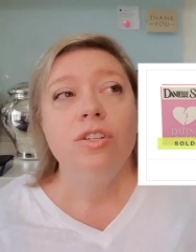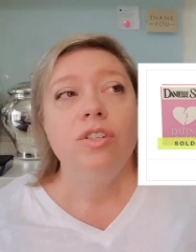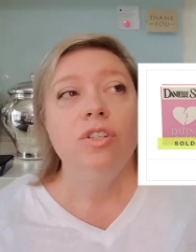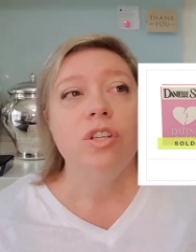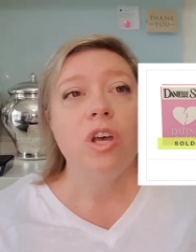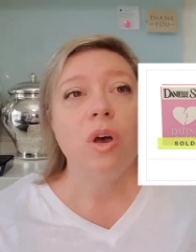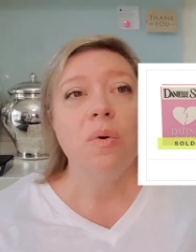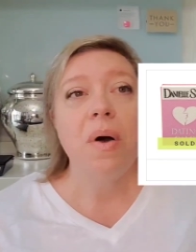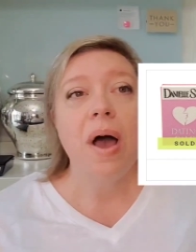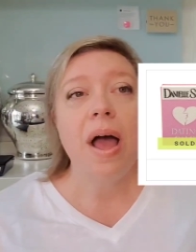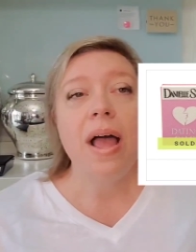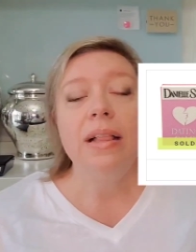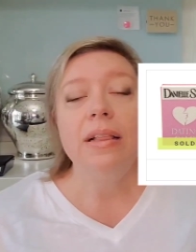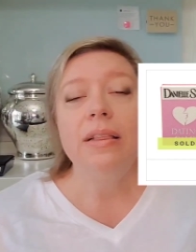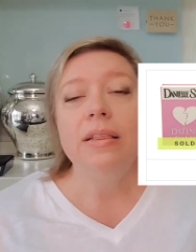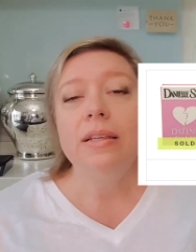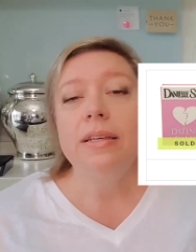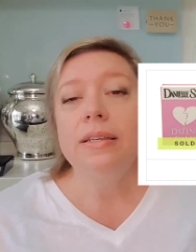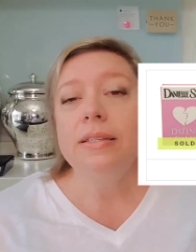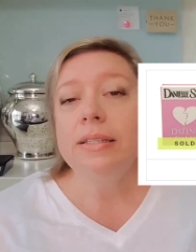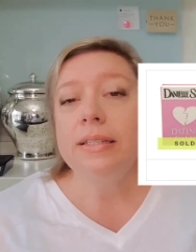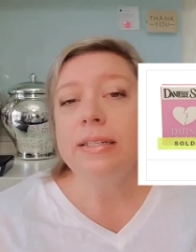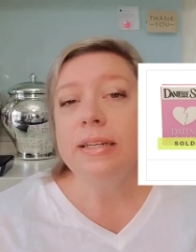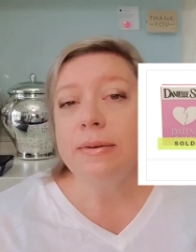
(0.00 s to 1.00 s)
So I
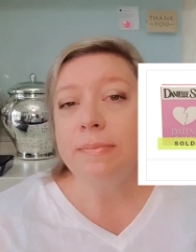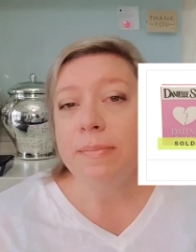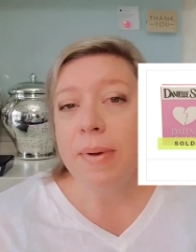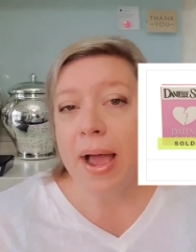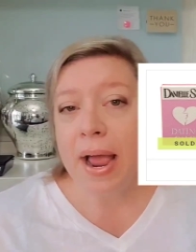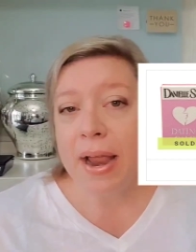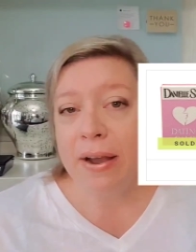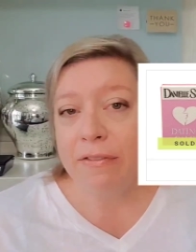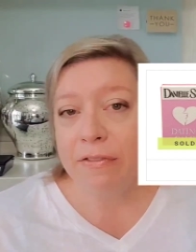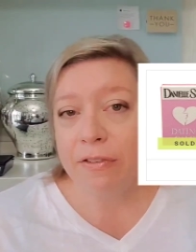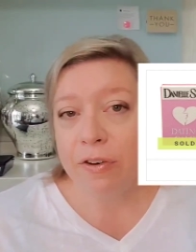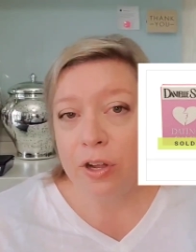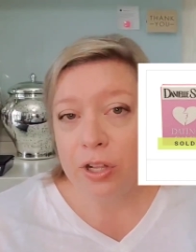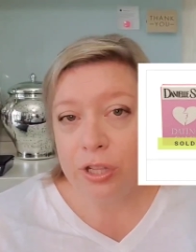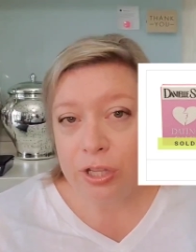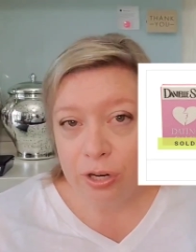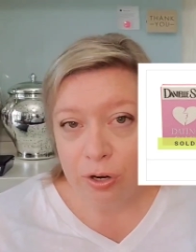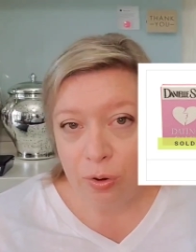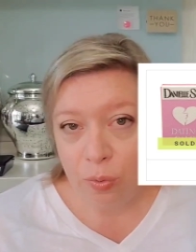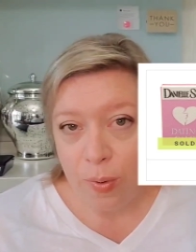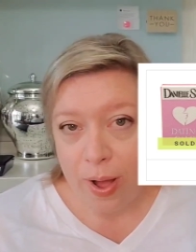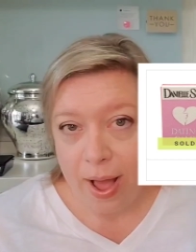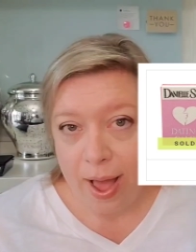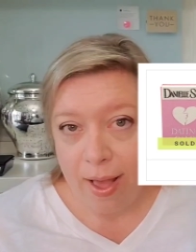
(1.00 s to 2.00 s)
listed mine for a
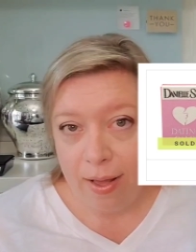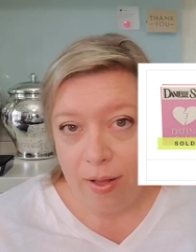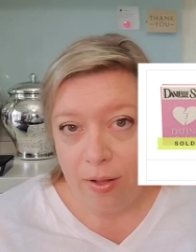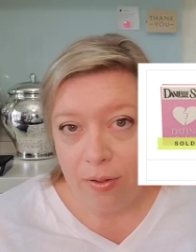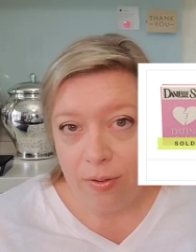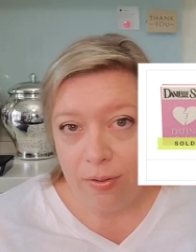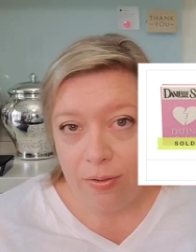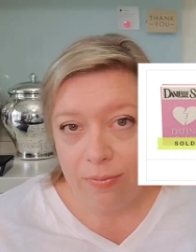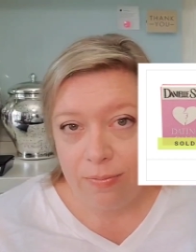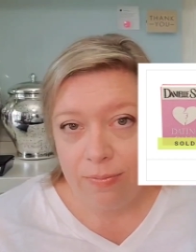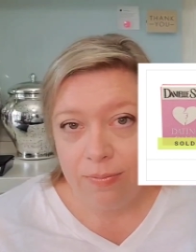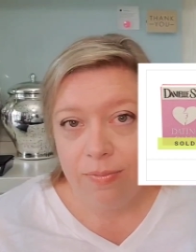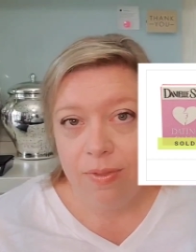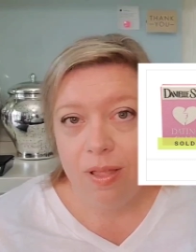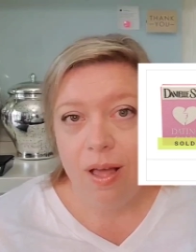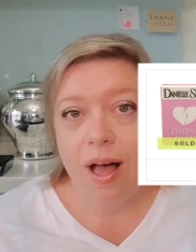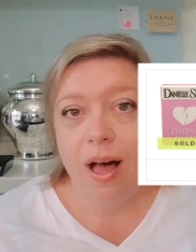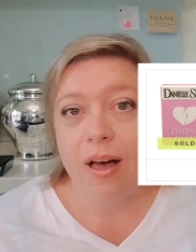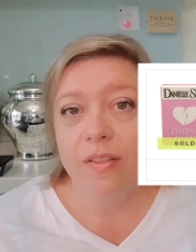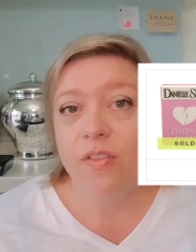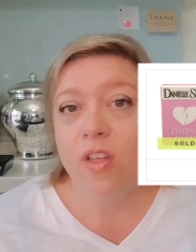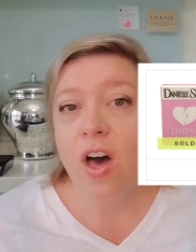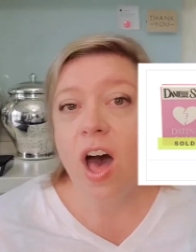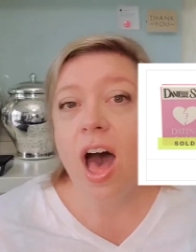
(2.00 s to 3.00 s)
little while
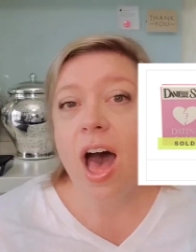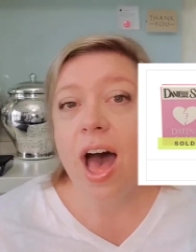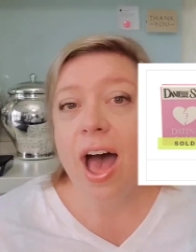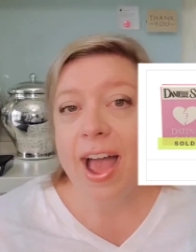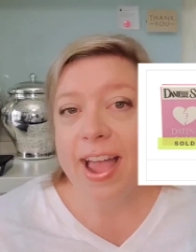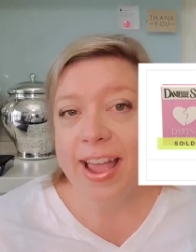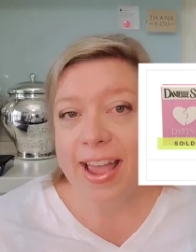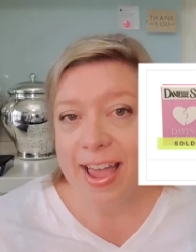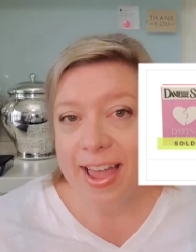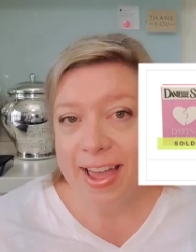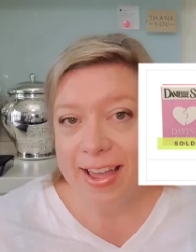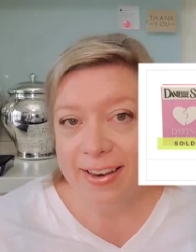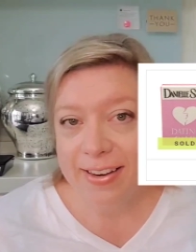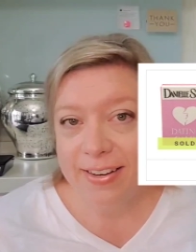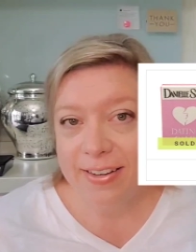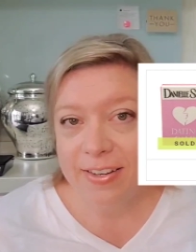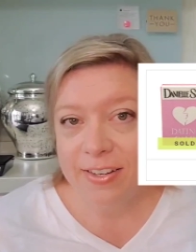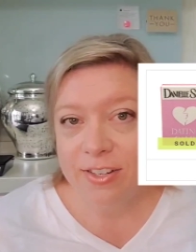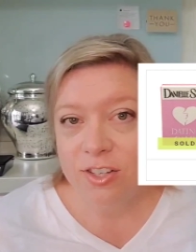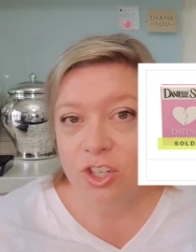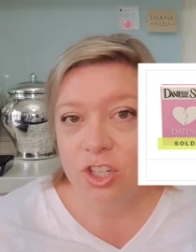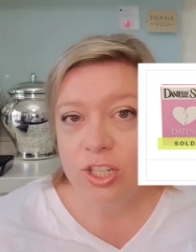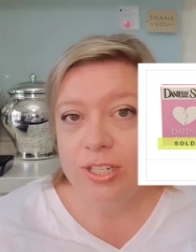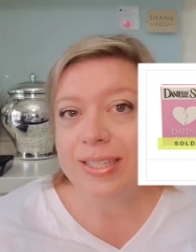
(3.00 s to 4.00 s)
on the high
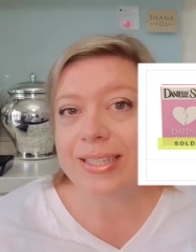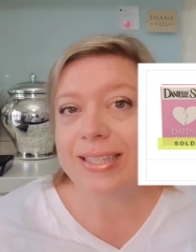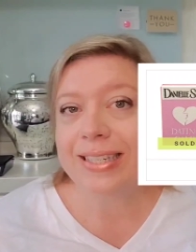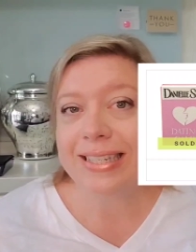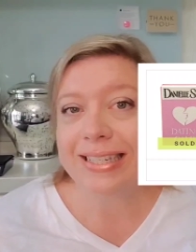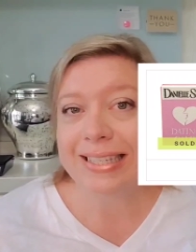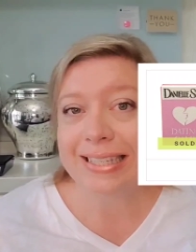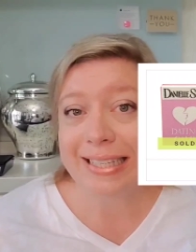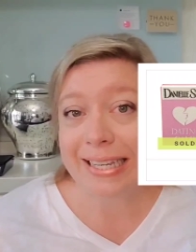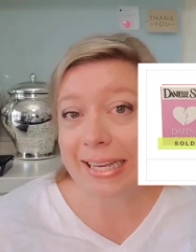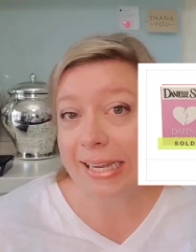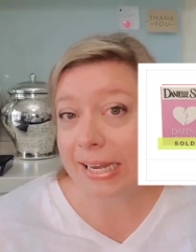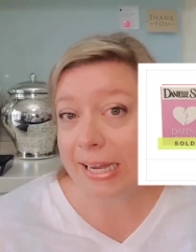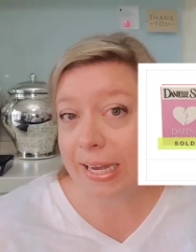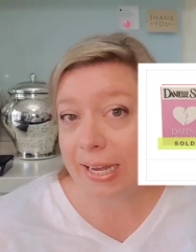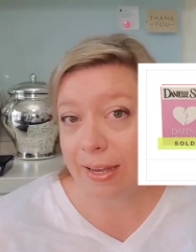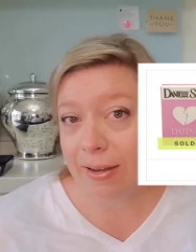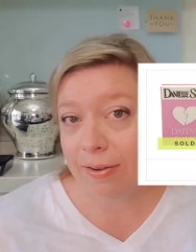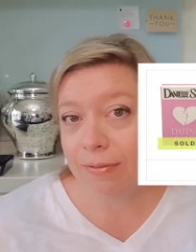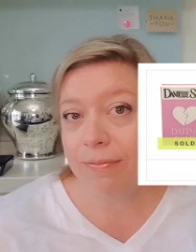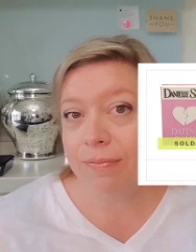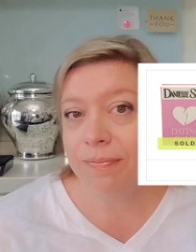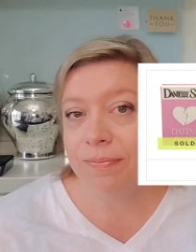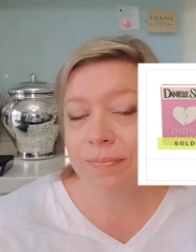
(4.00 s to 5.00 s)
end just to
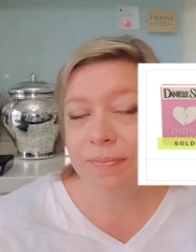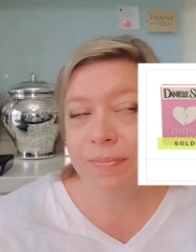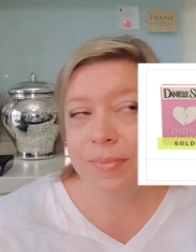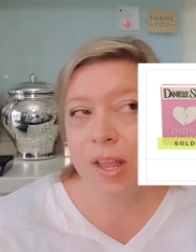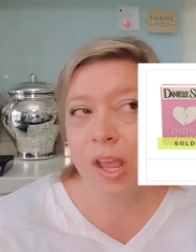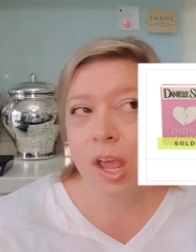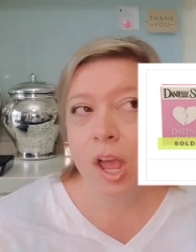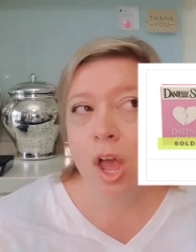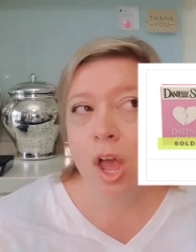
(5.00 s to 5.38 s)
see